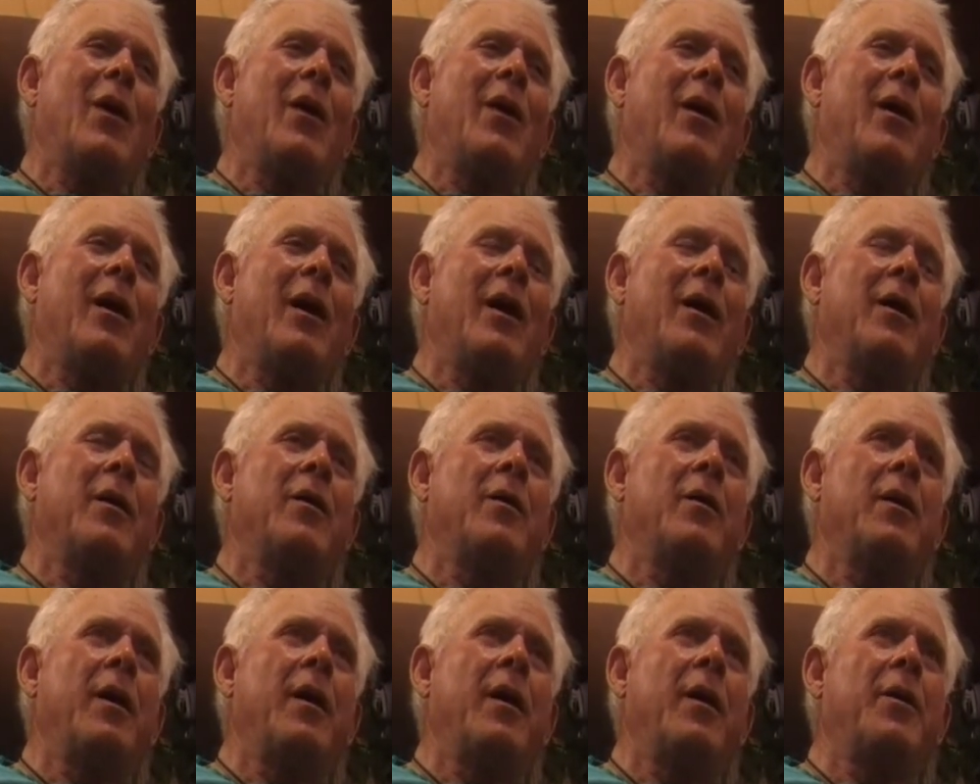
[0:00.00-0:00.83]

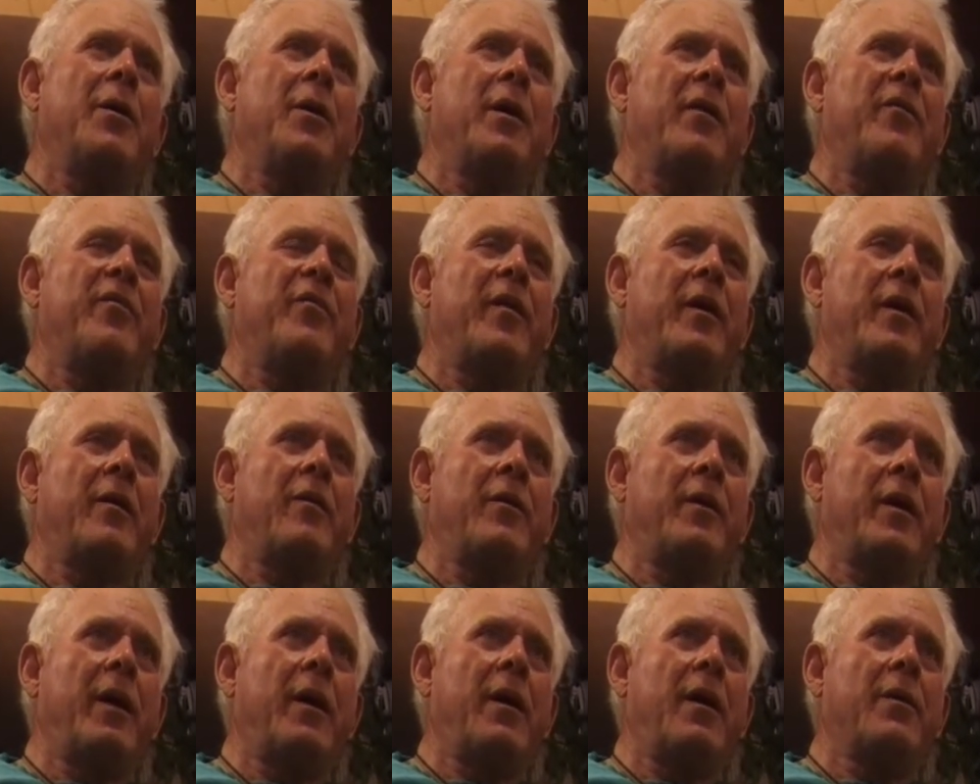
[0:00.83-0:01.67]
And I
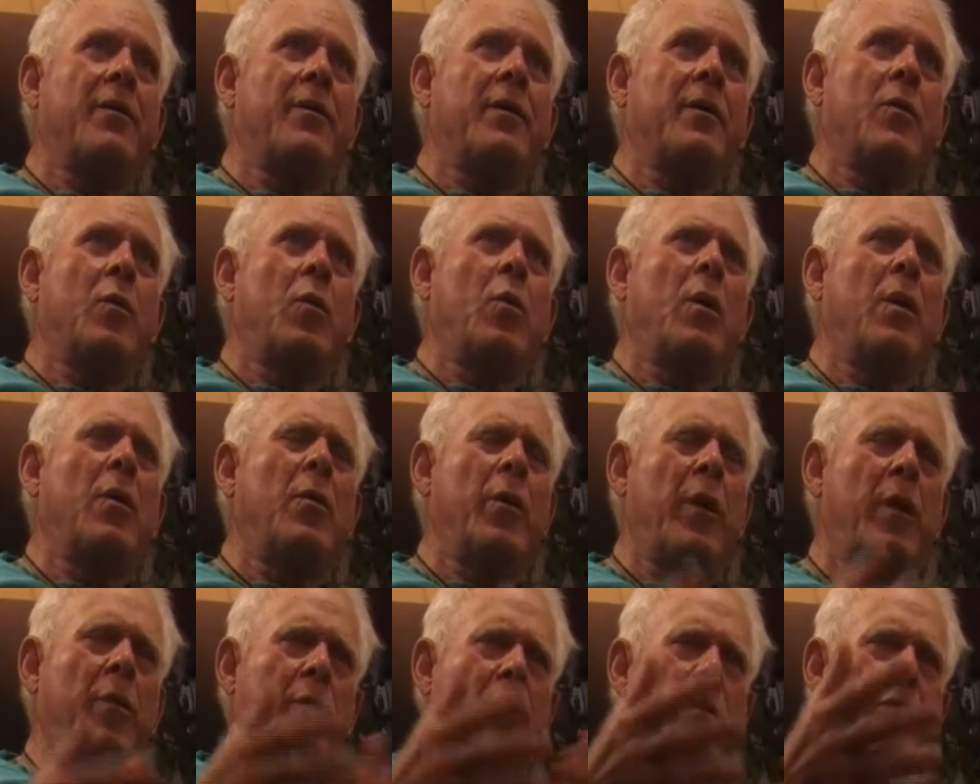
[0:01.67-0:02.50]
found out that
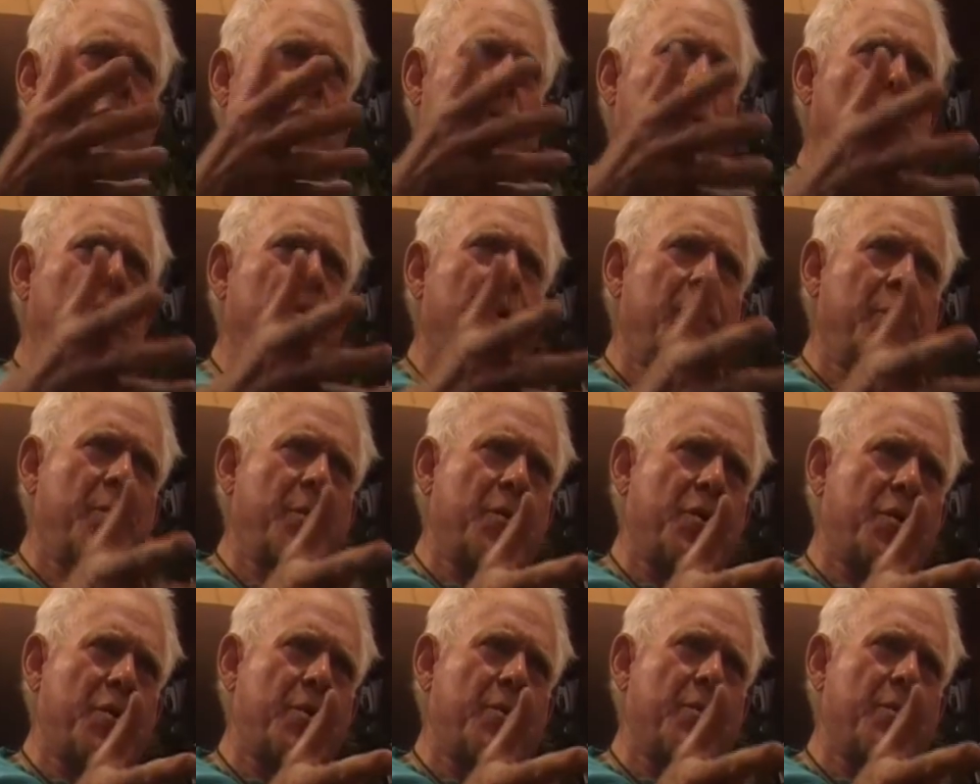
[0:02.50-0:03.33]
what we were told on the